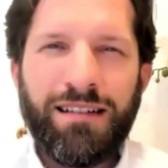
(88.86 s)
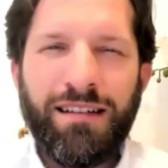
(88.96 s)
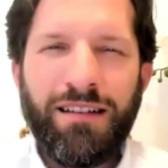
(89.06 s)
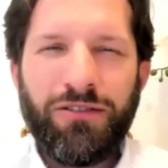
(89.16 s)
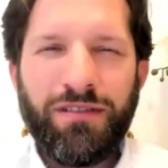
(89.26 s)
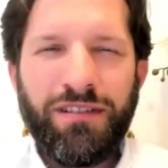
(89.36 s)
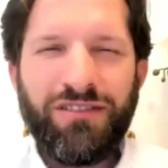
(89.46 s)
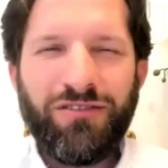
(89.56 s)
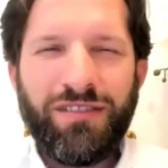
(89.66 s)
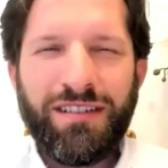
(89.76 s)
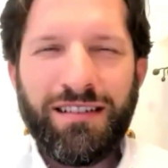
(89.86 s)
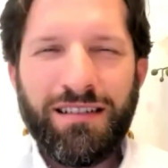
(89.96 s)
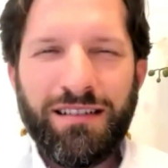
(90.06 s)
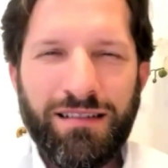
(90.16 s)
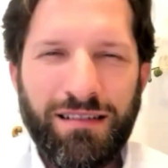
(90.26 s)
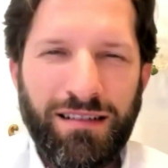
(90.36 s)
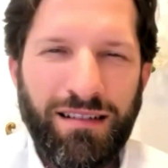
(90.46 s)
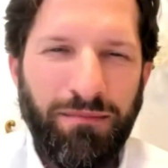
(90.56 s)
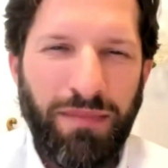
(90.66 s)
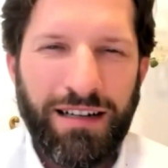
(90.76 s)
Deconditioning
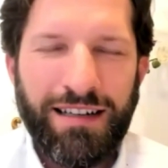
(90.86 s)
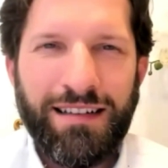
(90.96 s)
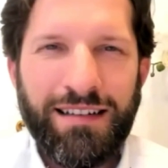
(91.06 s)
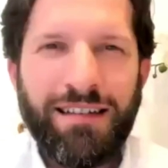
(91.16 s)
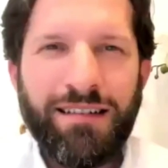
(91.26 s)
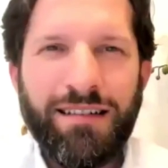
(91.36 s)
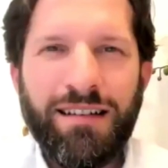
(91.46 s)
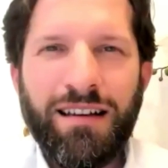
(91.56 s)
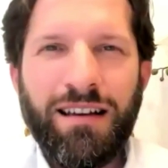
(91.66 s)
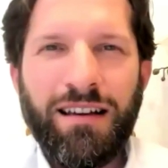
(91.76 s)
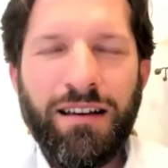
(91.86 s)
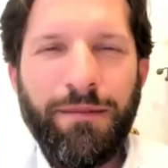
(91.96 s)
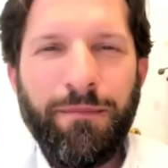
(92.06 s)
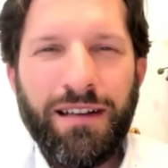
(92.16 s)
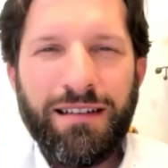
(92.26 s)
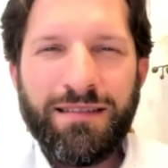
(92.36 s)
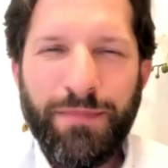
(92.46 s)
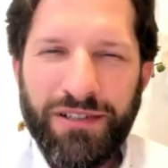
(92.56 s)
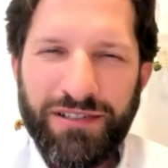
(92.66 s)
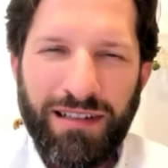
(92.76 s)
the mind, and
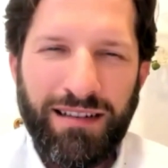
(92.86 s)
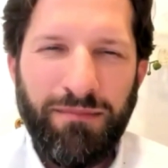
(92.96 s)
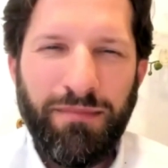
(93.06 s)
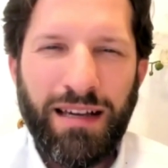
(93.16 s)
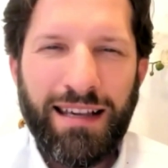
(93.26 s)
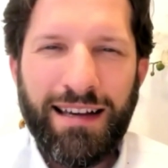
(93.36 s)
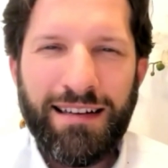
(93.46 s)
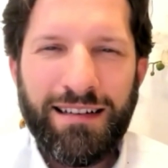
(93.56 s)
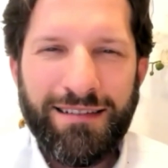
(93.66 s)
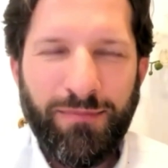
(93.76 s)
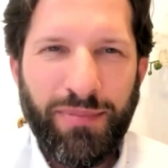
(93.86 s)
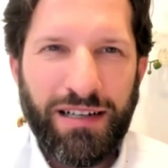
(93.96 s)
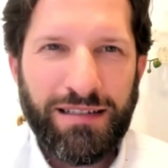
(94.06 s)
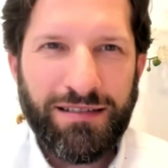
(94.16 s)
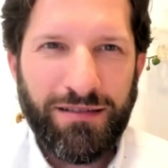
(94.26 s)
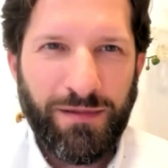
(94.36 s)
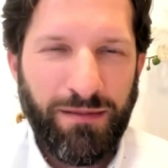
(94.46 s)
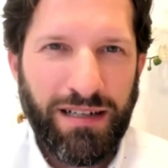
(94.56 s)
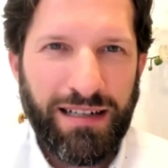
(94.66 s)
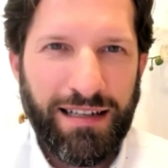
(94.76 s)
especially the mechanical parts of
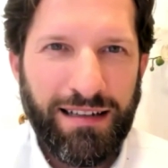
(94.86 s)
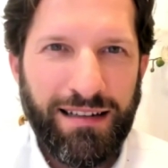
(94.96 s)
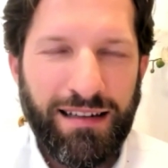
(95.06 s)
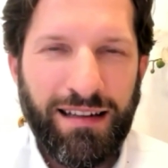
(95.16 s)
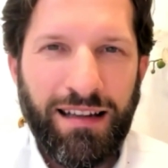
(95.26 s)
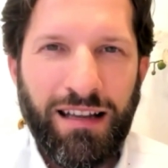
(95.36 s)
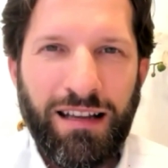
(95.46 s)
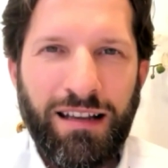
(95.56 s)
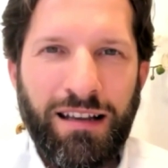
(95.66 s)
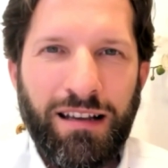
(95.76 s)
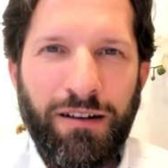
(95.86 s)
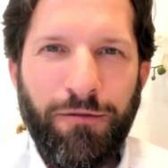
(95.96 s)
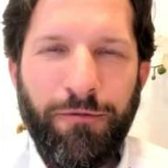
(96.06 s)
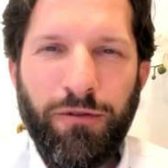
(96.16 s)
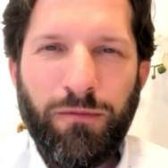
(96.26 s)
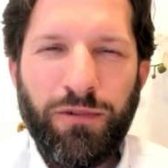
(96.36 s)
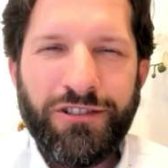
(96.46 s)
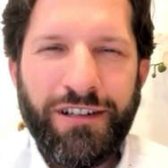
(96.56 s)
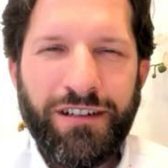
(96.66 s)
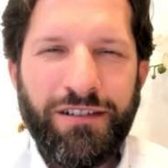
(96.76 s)
the mind,
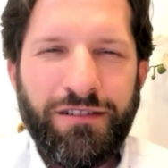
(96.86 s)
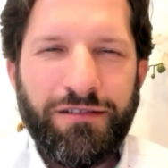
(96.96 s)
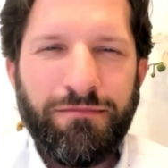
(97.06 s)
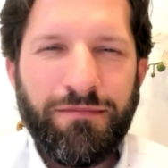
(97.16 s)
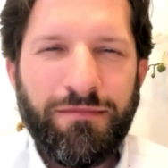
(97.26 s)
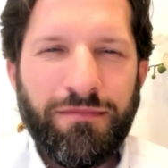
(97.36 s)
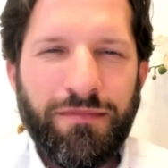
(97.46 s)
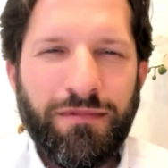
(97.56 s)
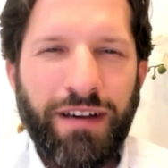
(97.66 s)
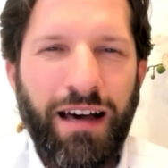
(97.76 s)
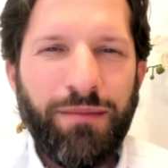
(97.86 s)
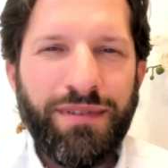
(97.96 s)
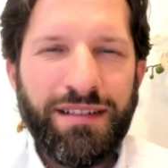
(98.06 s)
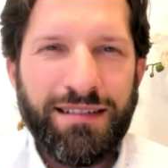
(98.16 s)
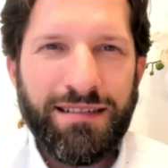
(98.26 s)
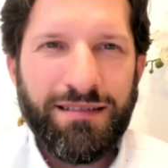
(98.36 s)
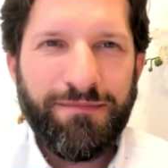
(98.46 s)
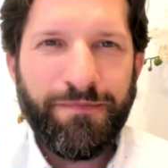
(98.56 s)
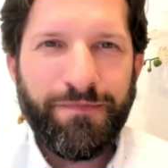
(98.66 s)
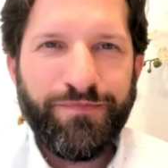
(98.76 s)
which are habits.